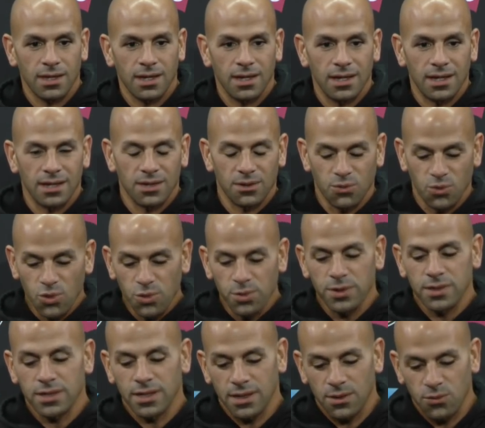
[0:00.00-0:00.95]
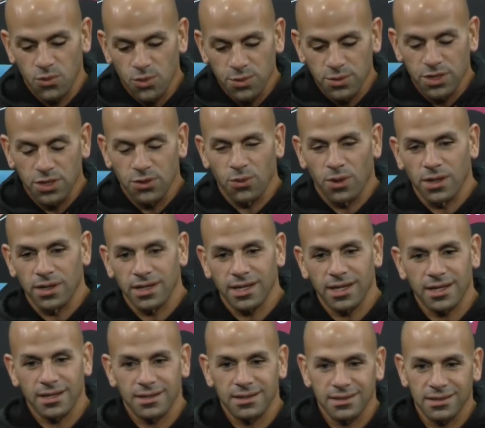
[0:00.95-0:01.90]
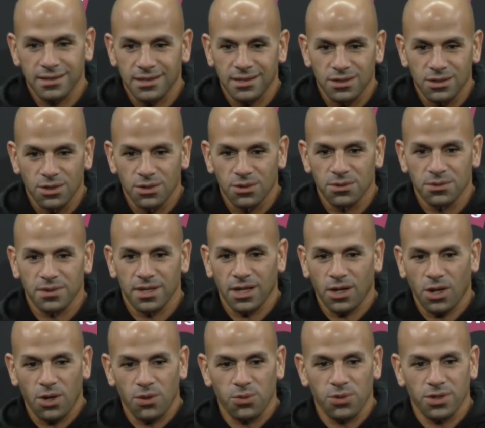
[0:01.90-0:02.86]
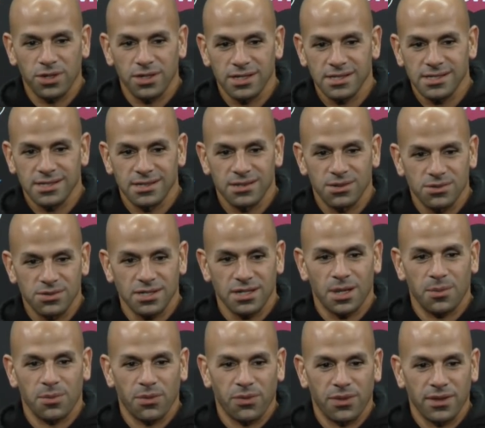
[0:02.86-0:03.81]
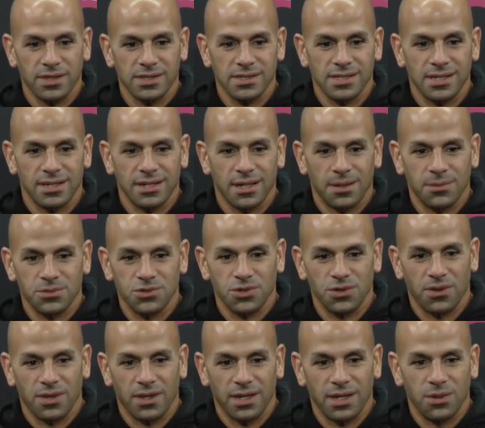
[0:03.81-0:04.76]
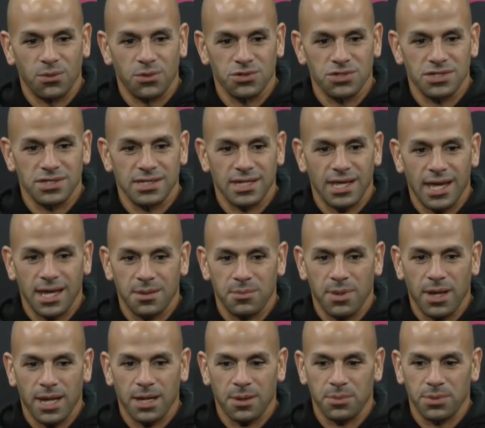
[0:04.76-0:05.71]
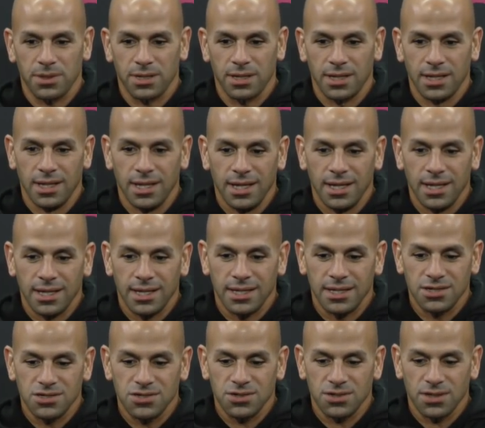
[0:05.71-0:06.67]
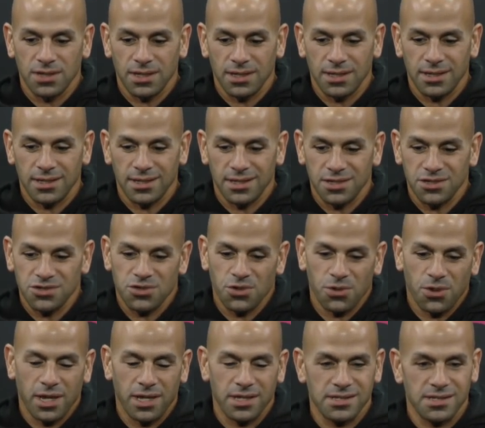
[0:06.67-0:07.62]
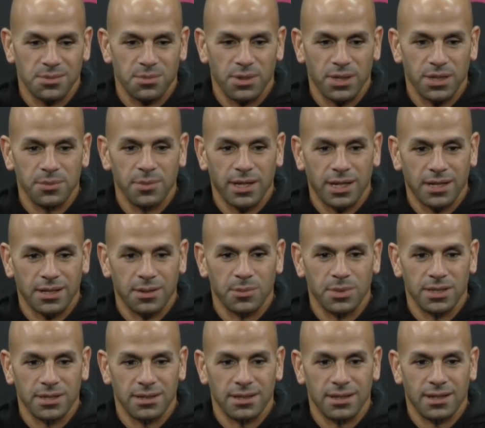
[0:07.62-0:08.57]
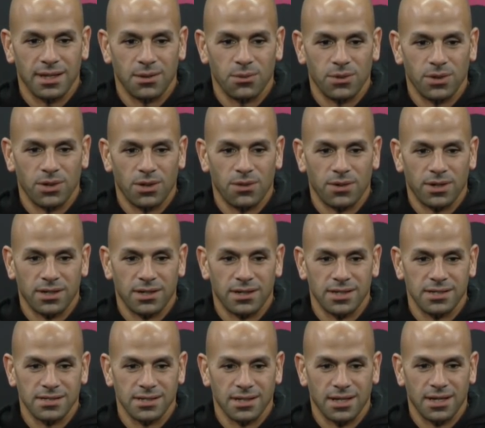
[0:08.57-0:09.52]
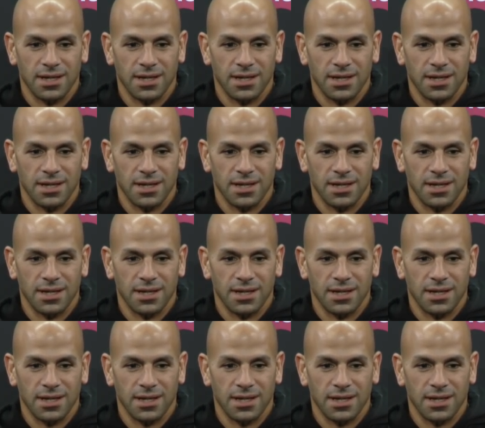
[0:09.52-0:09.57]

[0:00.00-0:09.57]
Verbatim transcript: Uh, Reuben, Reuben did well. He had, you know, like all rookies, he, there's a couple things that I'm sure that he wishes he had back, but he sh- he showcased the playmaking ability that we all recognize in